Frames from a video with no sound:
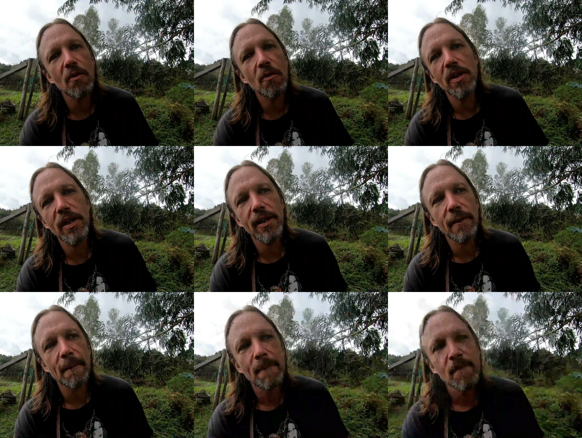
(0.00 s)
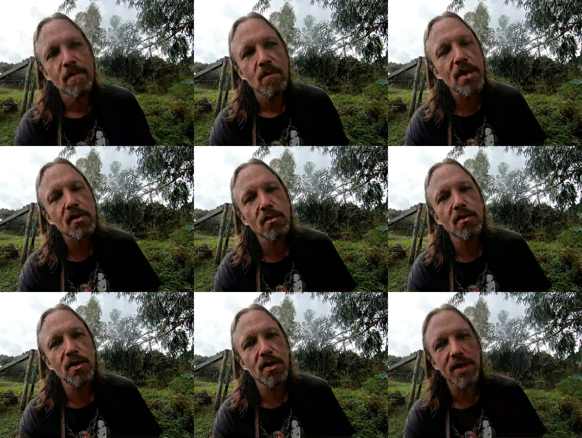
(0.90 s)
only
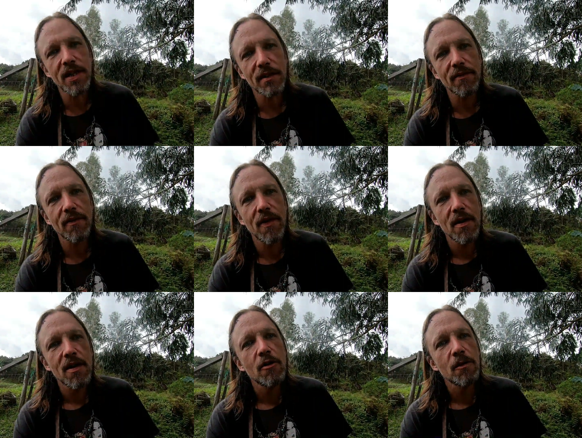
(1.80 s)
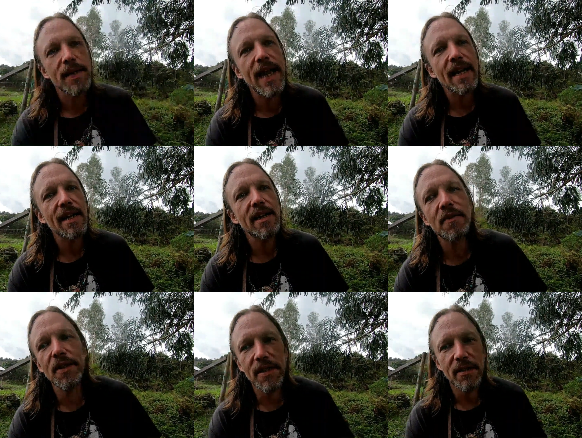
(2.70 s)
miserable yourself, but that
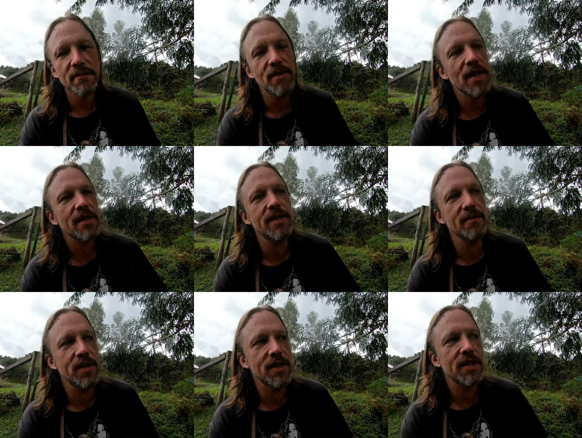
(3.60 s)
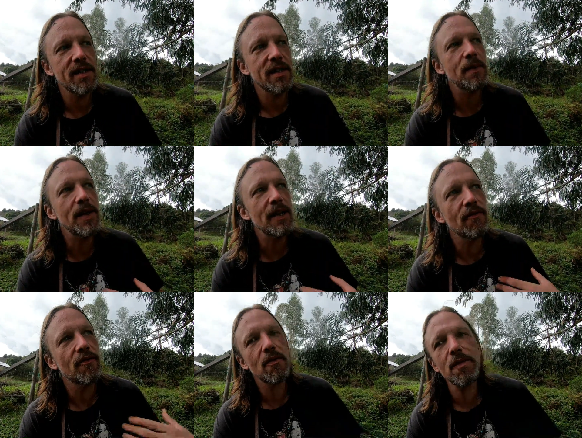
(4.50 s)
energy of negativity is emanating
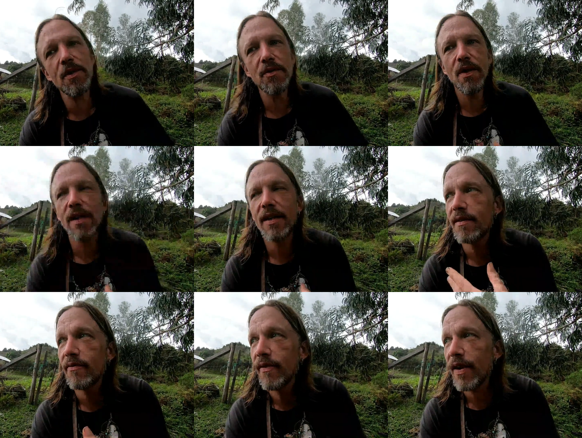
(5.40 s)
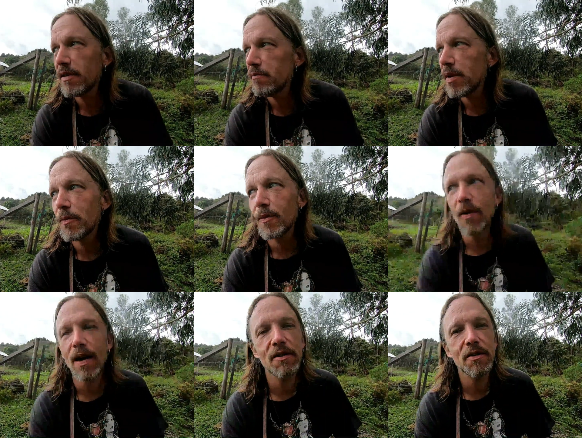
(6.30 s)
from you, and it's infecting people
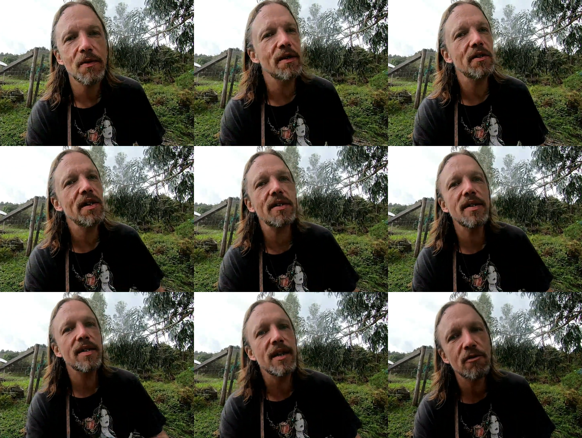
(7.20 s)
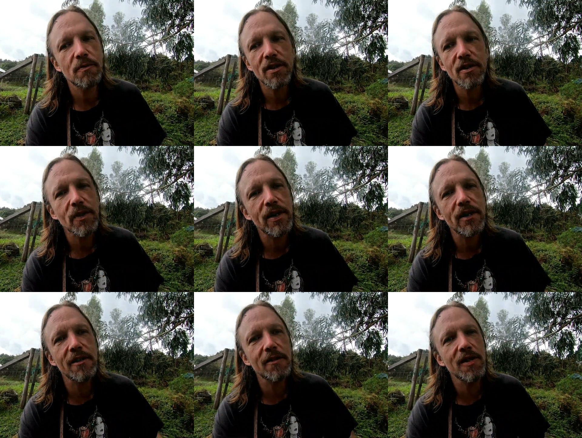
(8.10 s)
around you, and you need to take responsibility to
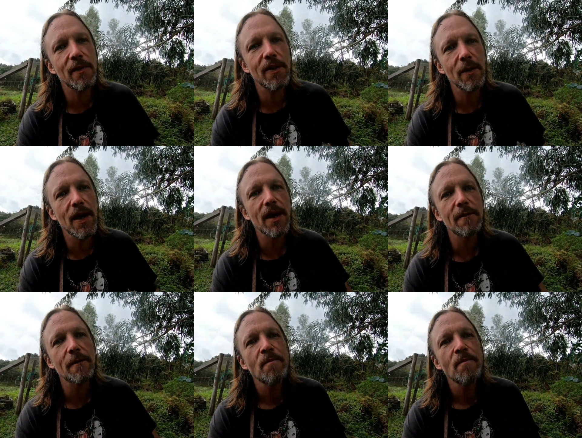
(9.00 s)
do something about it.